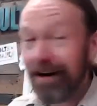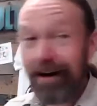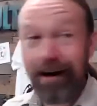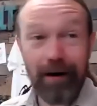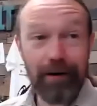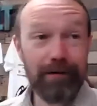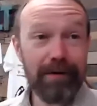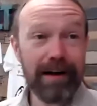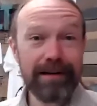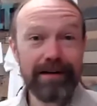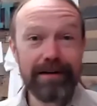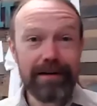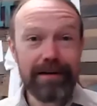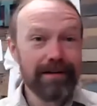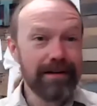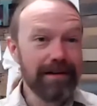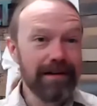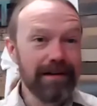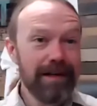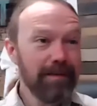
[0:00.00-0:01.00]
All right.
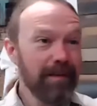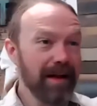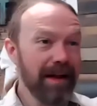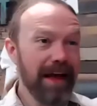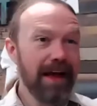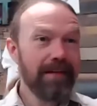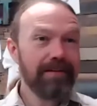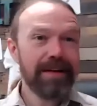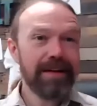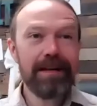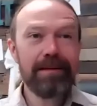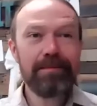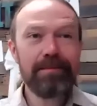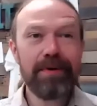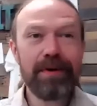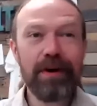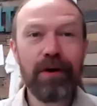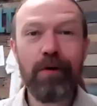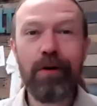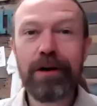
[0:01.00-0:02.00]
Does anybody have any
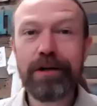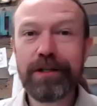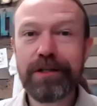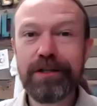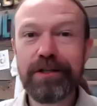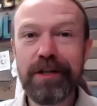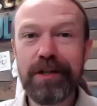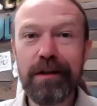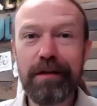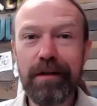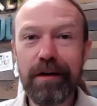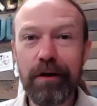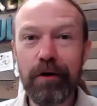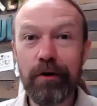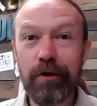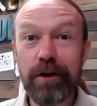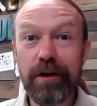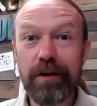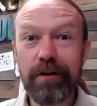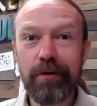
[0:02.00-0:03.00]
input, questions, anything
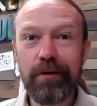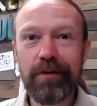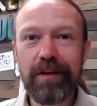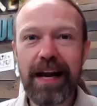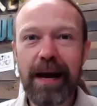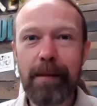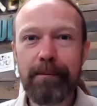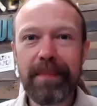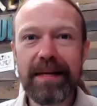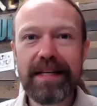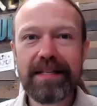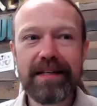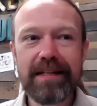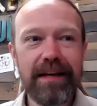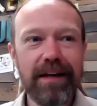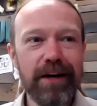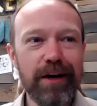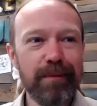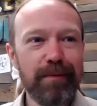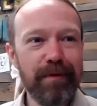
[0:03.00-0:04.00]
critical that I'm missing
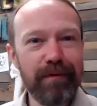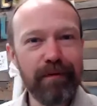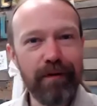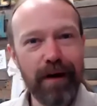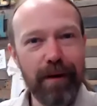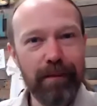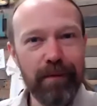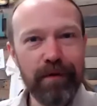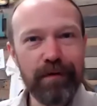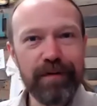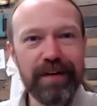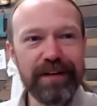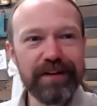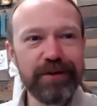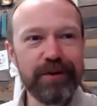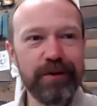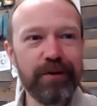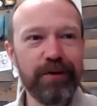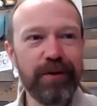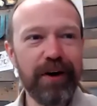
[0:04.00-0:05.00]
here before I move
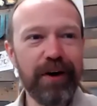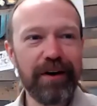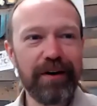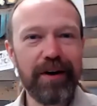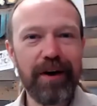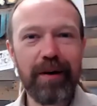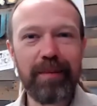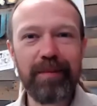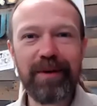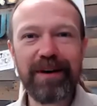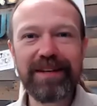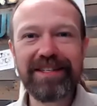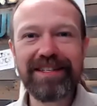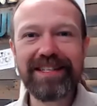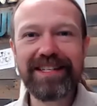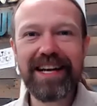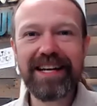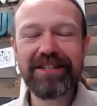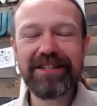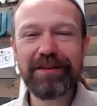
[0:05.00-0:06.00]
into our
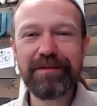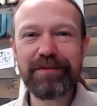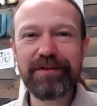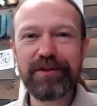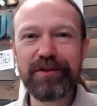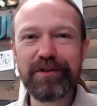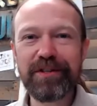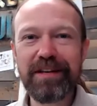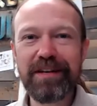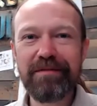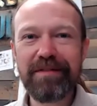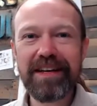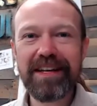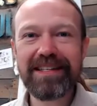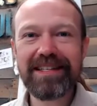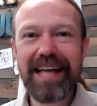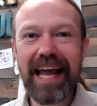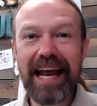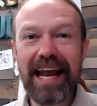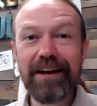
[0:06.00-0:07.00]
presentation of
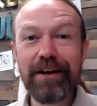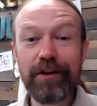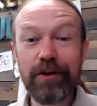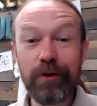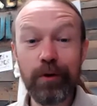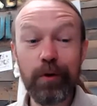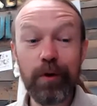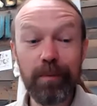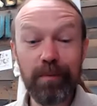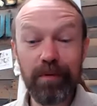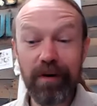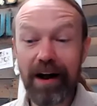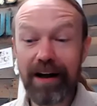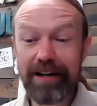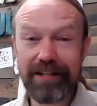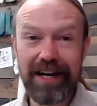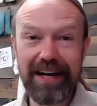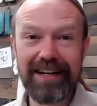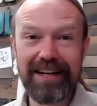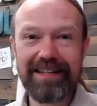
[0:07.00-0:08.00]
certificates and your
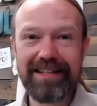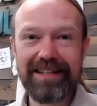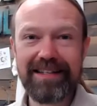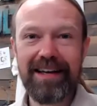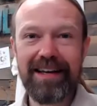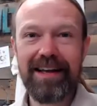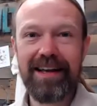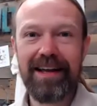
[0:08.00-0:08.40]
projects?